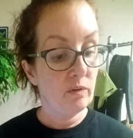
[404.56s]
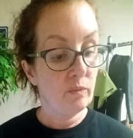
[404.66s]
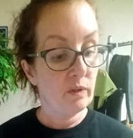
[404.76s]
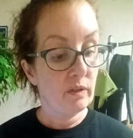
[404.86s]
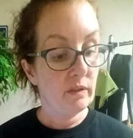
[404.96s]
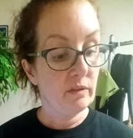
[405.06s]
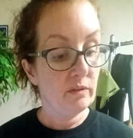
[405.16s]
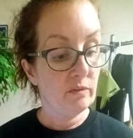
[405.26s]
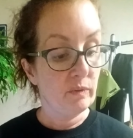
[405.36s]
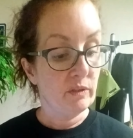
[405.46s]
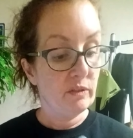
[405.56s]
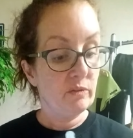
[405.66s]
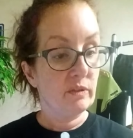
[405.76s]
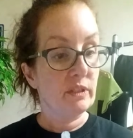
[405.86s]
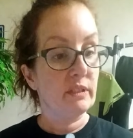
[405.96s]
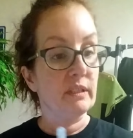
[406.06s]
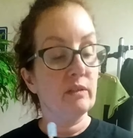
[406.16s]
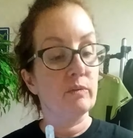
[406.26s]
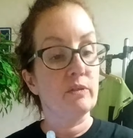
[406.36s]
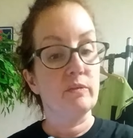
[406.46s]
we're using orange
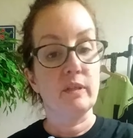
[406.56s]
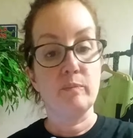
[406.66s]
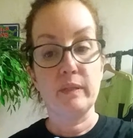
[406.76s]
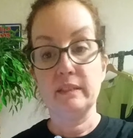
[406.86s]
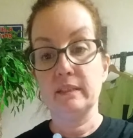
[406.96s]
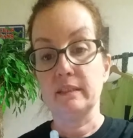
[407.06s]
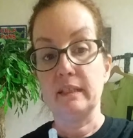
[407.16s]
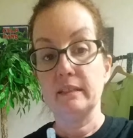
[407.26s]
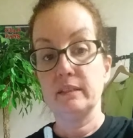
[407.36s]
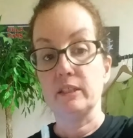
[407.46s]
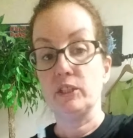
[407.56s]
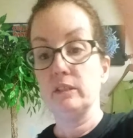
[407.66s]
stick. We're doing our best to not touch